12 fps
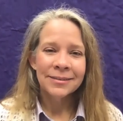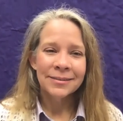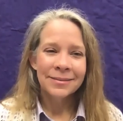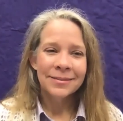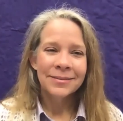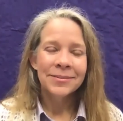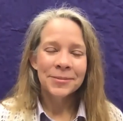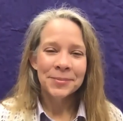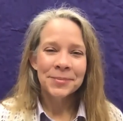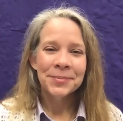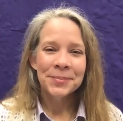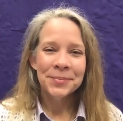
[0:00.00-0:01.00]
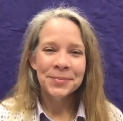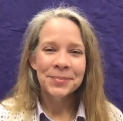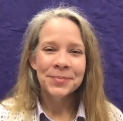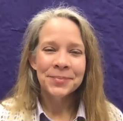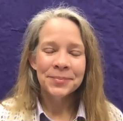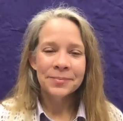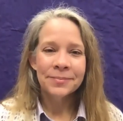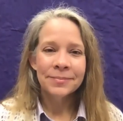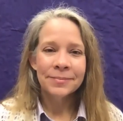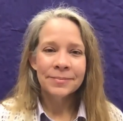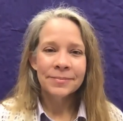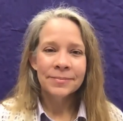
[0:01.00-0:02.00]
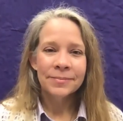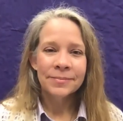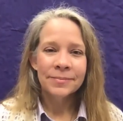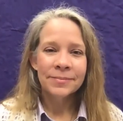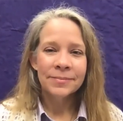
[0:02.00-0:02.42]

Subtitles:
No one is speaking in this clip.